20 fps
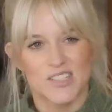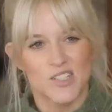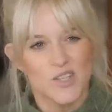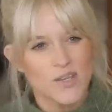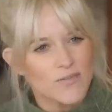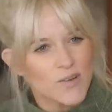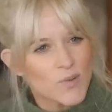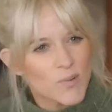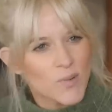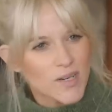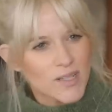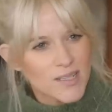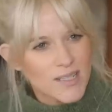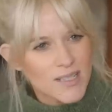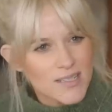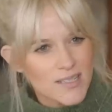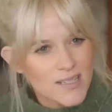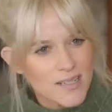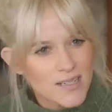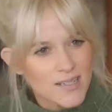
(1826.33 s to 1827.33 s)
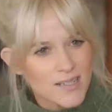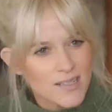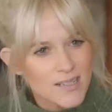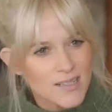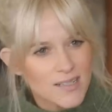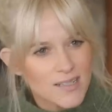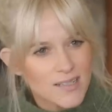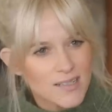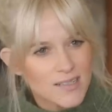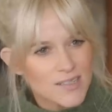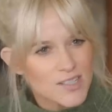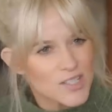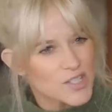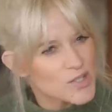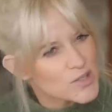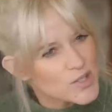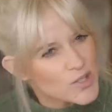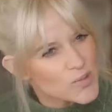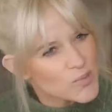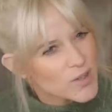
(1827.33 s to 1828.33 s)
Do you um, have a um, word this year? Do
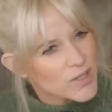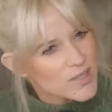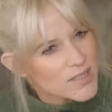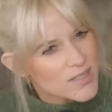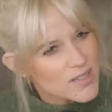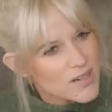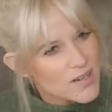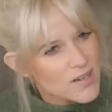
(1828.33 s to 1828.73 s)
you do words at